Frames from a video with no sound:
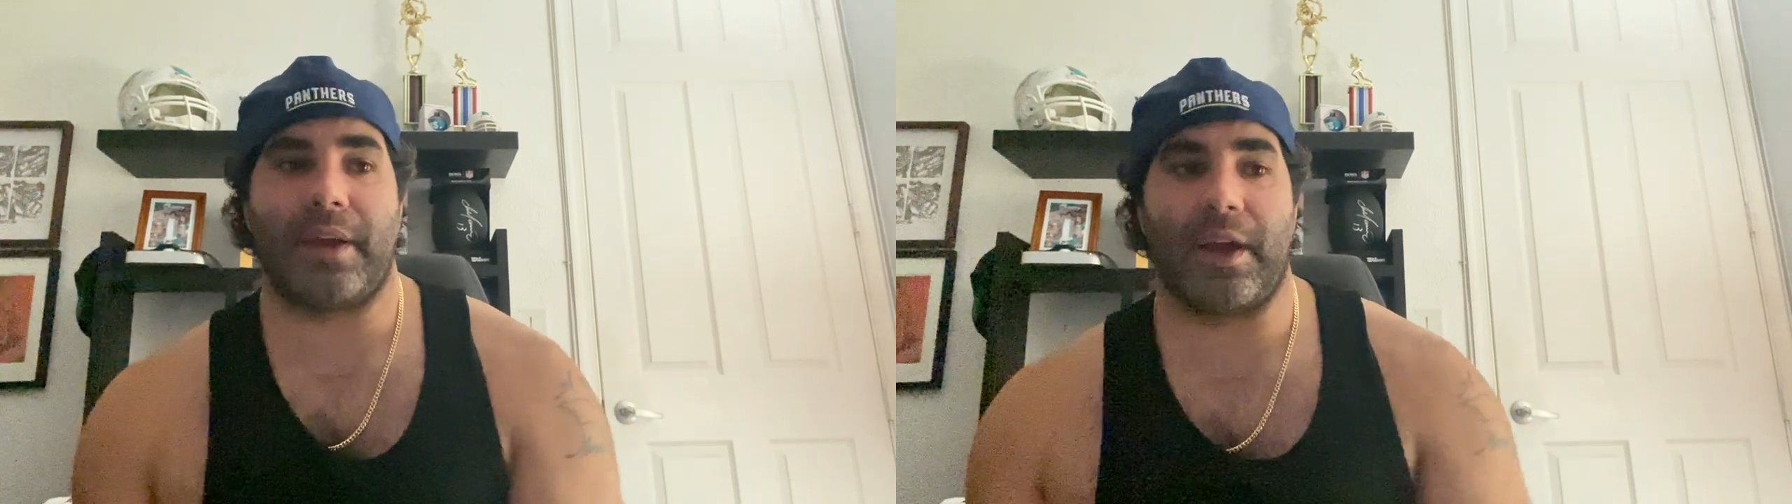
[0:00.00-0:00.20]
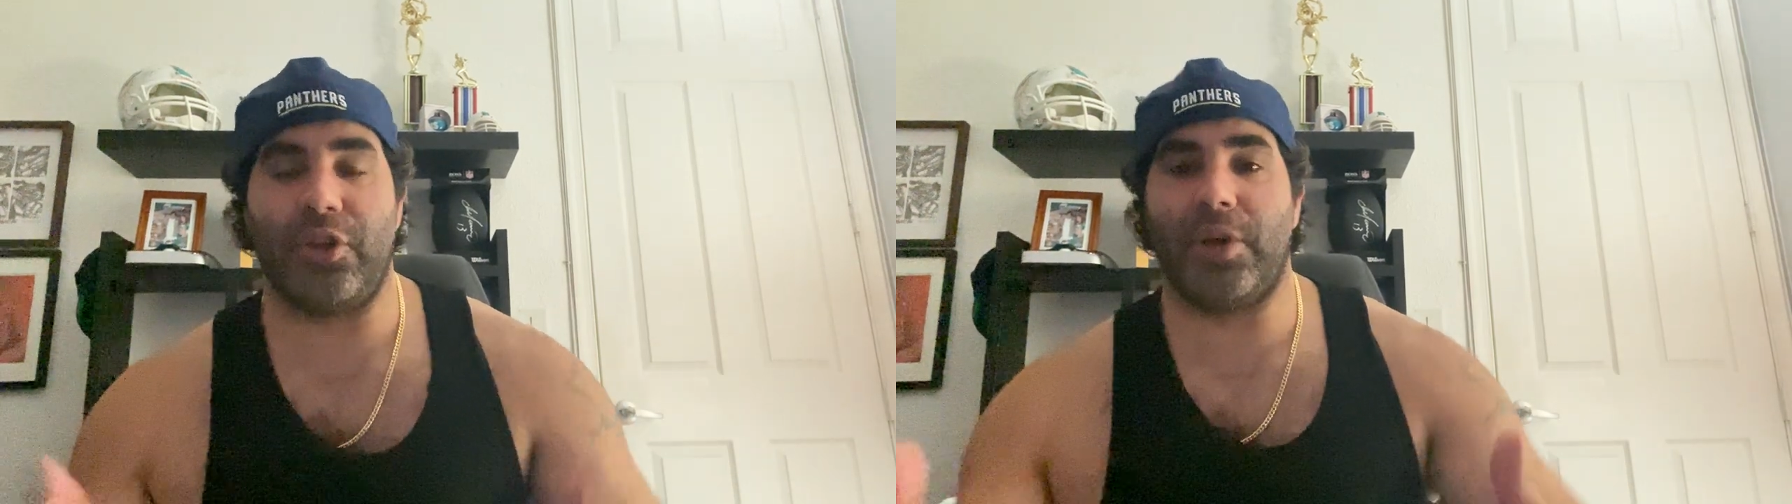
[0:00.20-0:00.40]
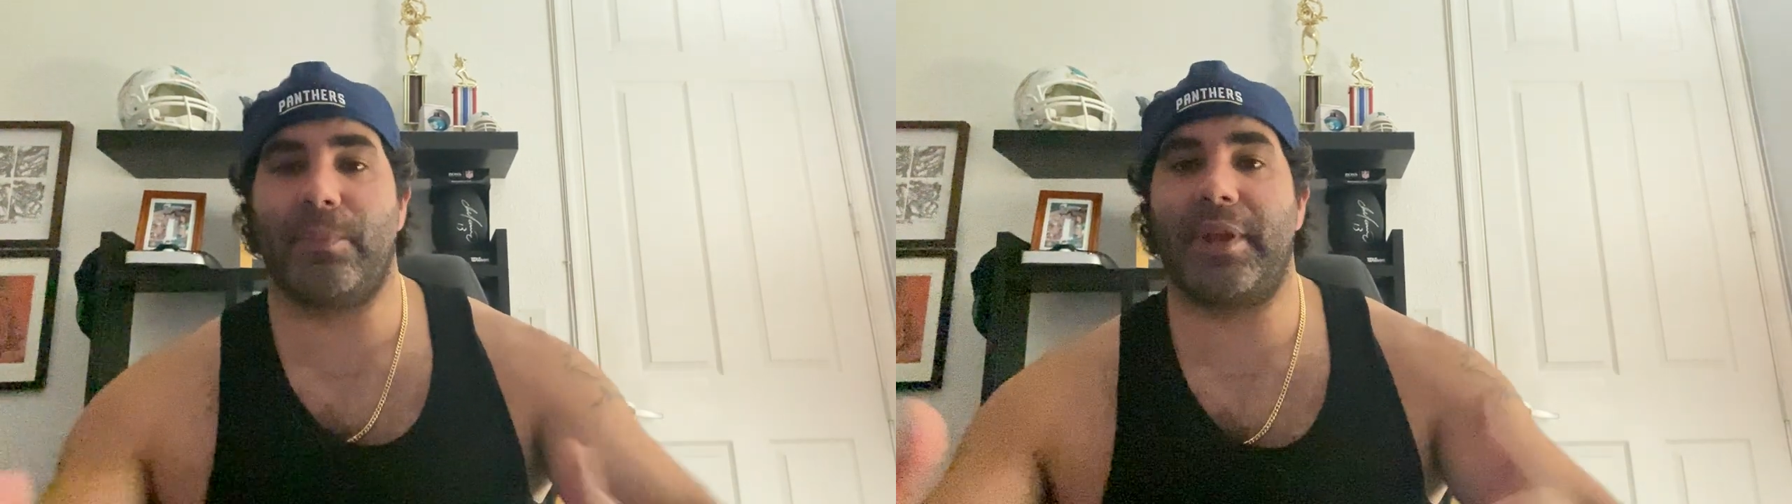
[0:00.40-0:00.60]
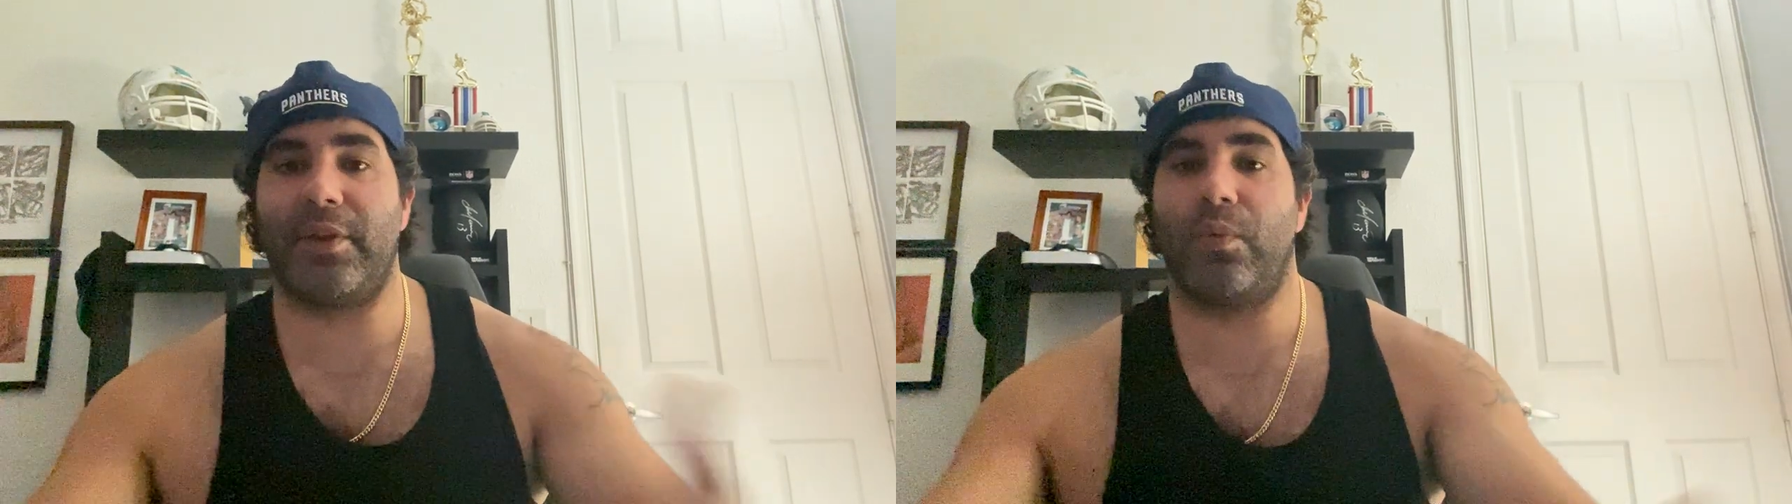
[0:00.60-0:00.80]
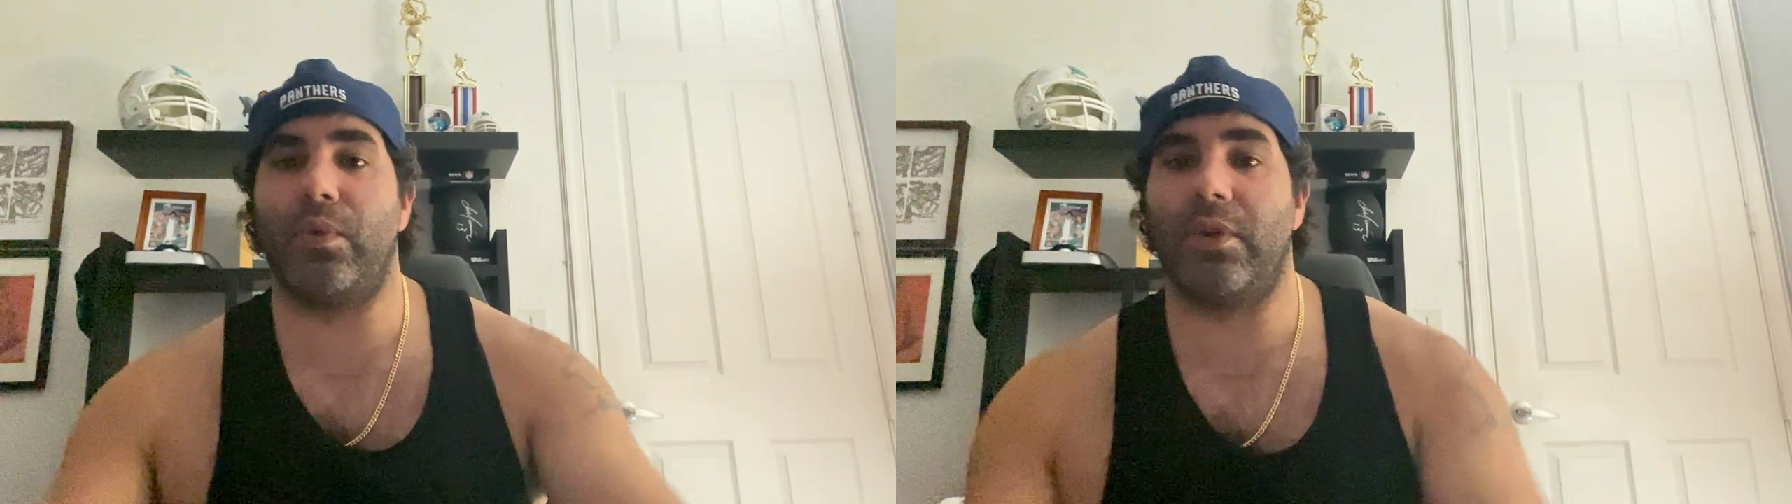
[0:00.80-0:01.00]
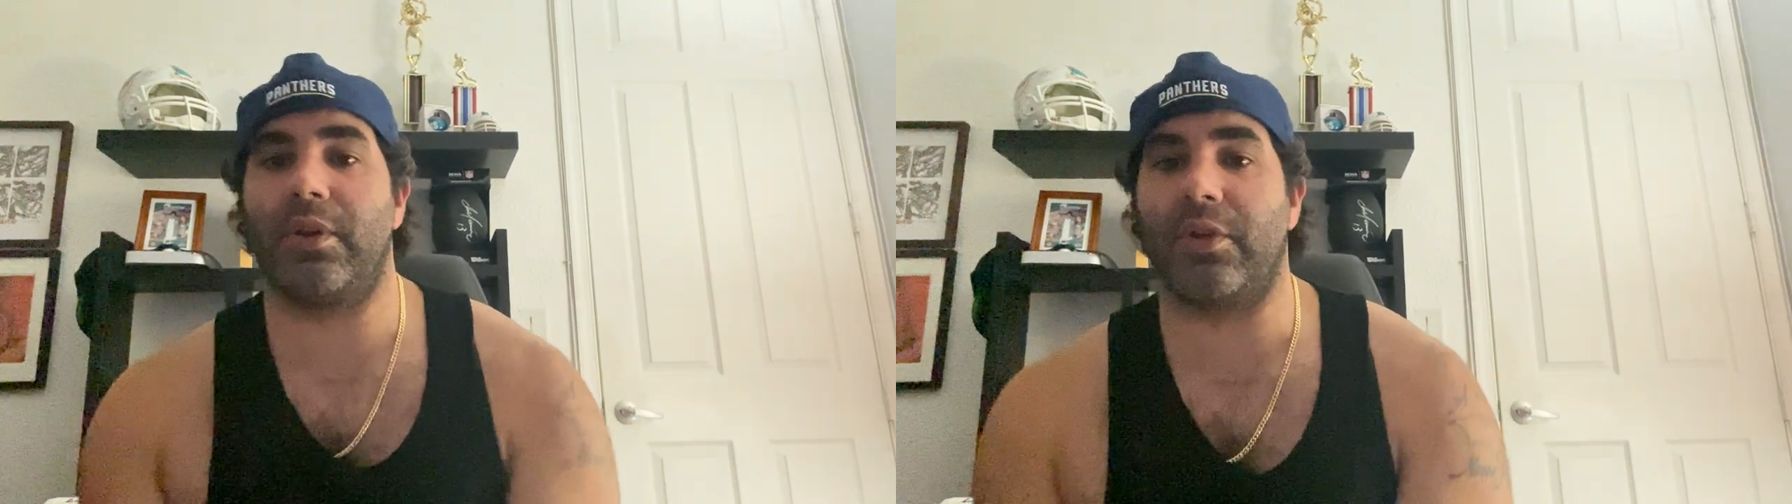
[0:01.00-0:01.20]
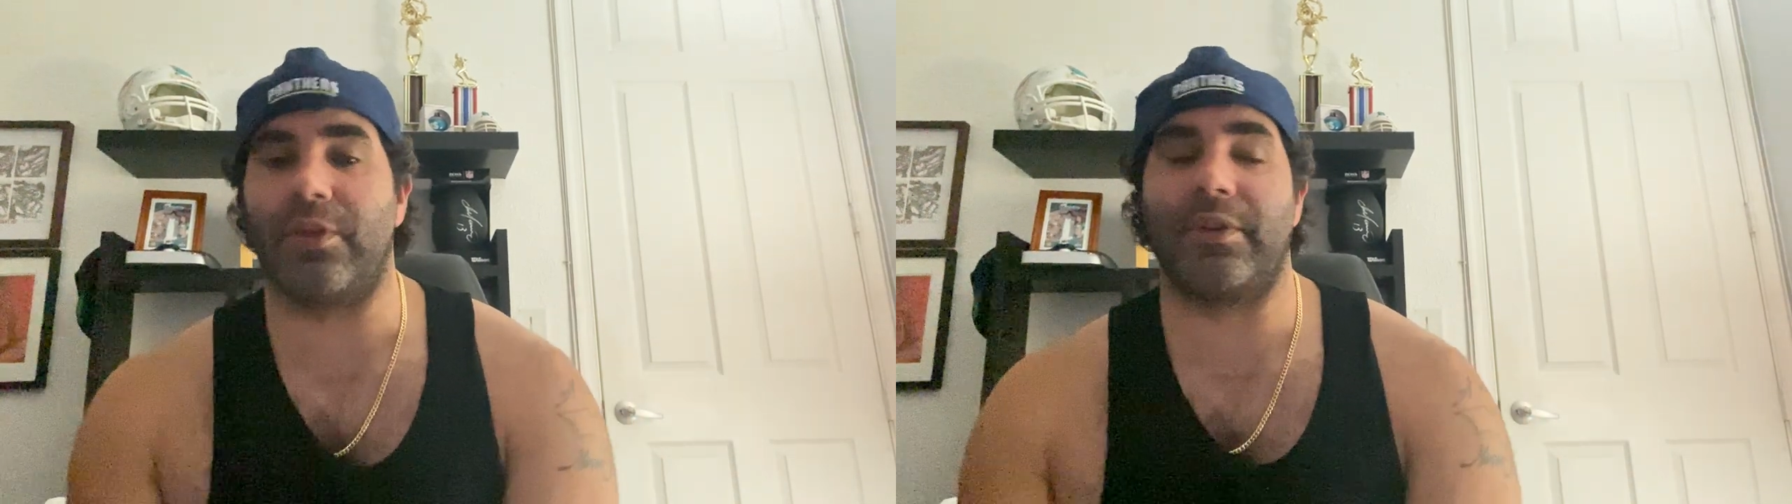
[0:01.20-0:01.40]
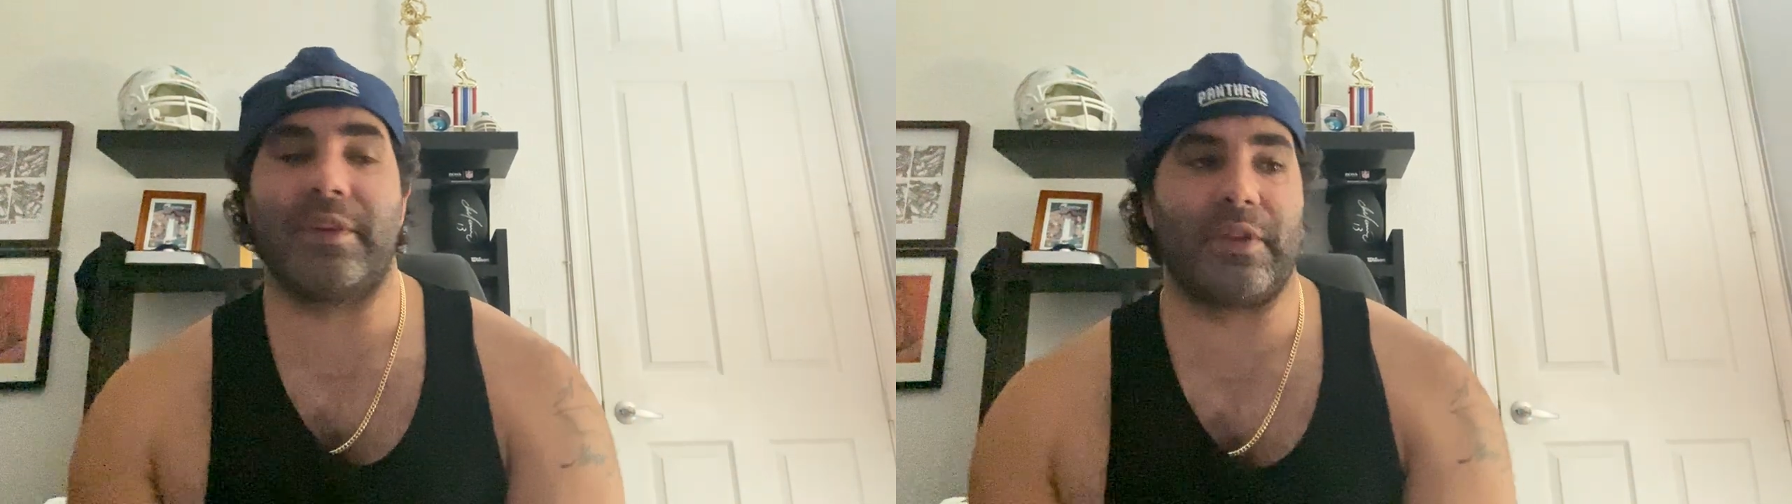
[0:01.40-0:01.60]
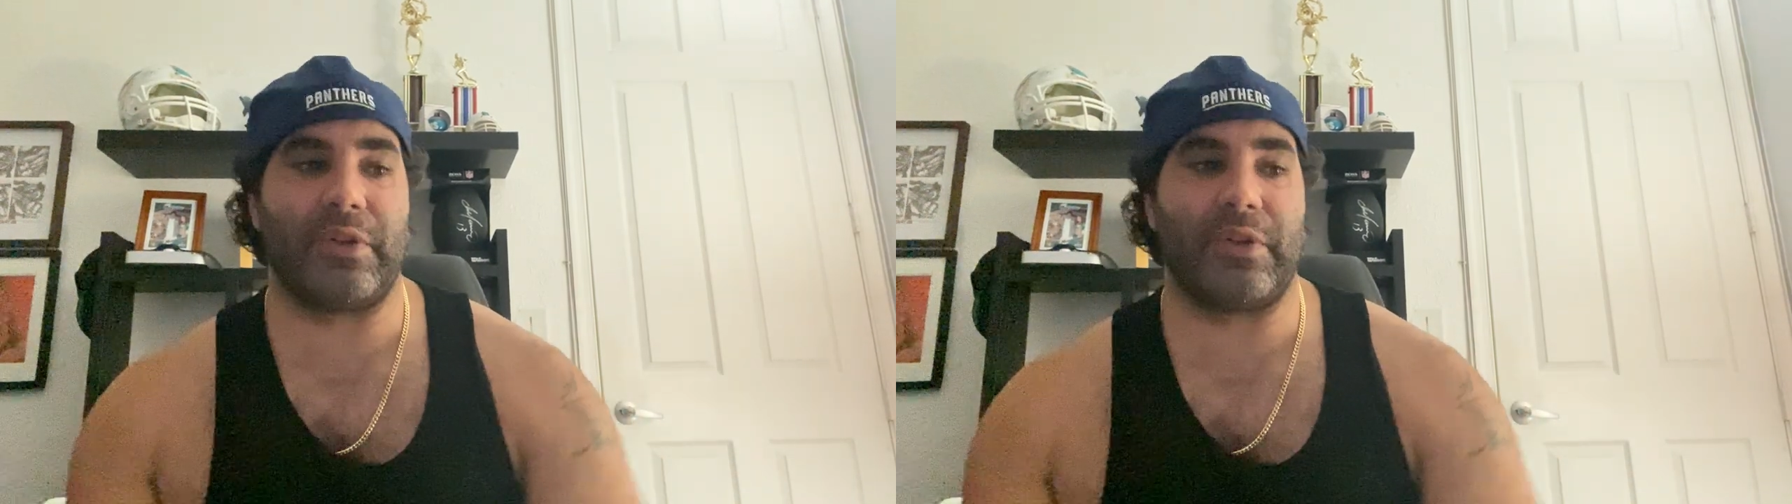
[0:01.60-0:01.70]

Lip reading: a young player will learn.